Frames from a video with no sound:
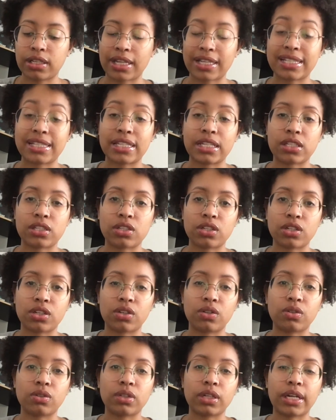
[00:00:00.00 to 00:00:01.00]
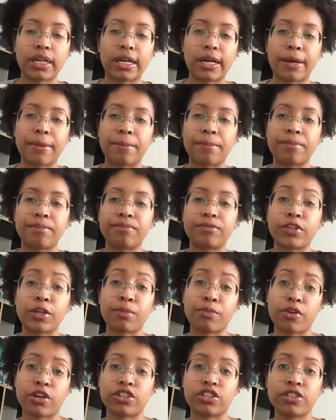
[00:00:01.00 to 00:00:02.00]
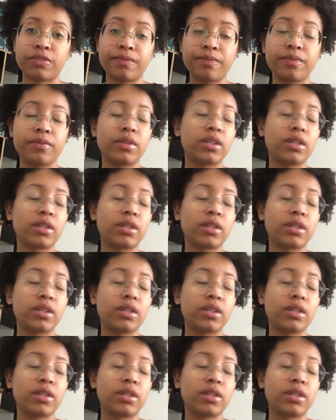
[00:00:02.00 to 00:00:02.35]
seasonal depression,